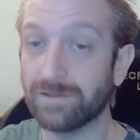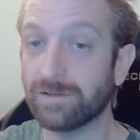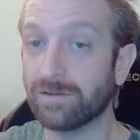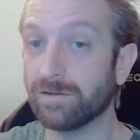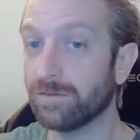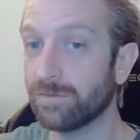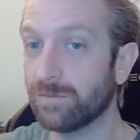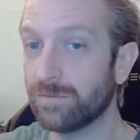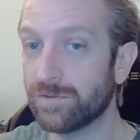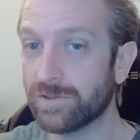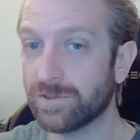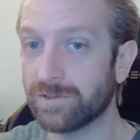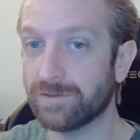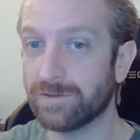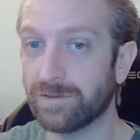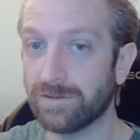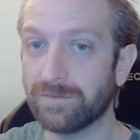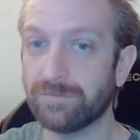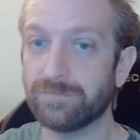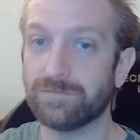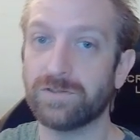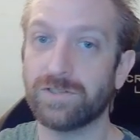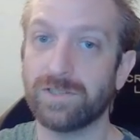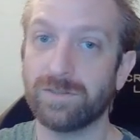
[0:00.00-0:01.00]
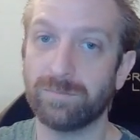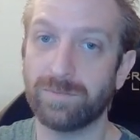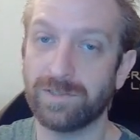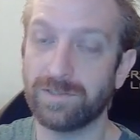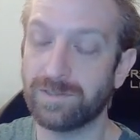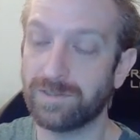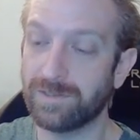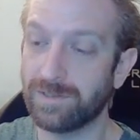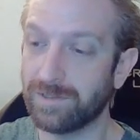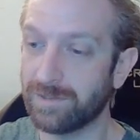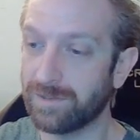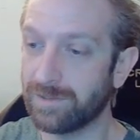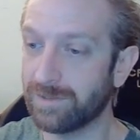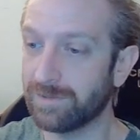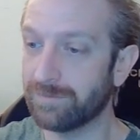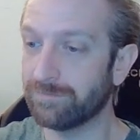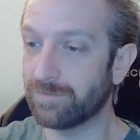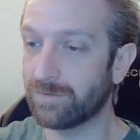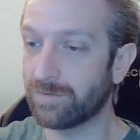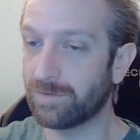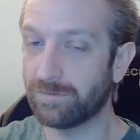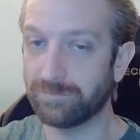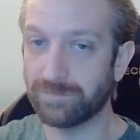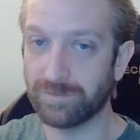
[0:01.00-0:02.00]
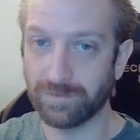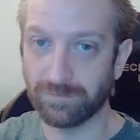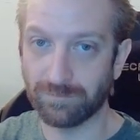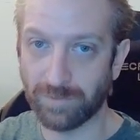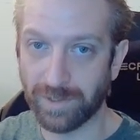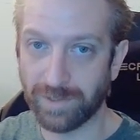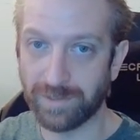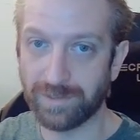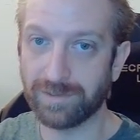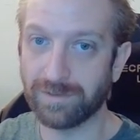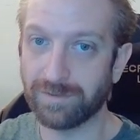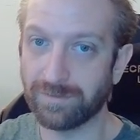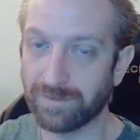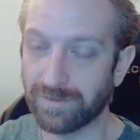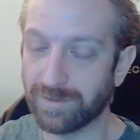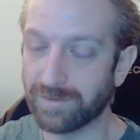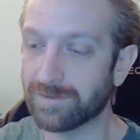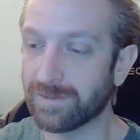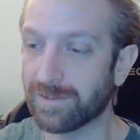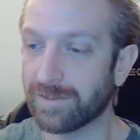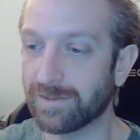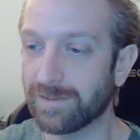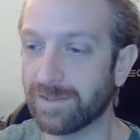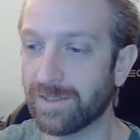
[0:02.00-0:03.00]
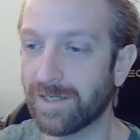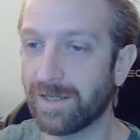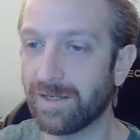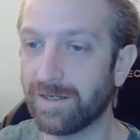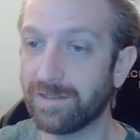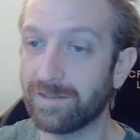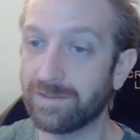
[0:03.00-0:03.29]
inclusion of GPT involved in writing and things like that,